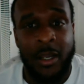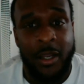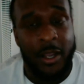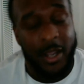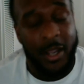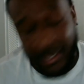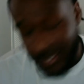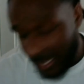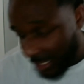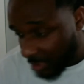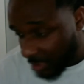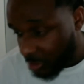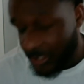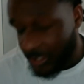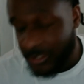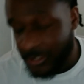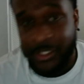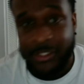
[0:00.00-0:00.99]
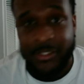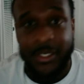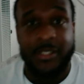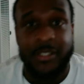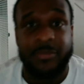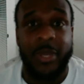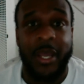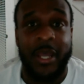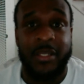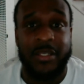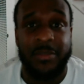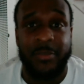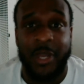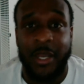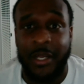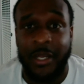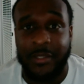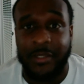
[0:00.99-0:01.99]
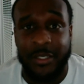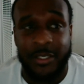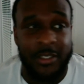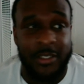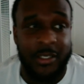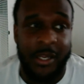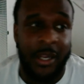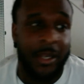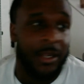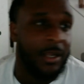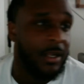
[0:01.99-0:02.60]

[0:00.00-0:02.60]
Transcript: and I address things as a man at the end of the day.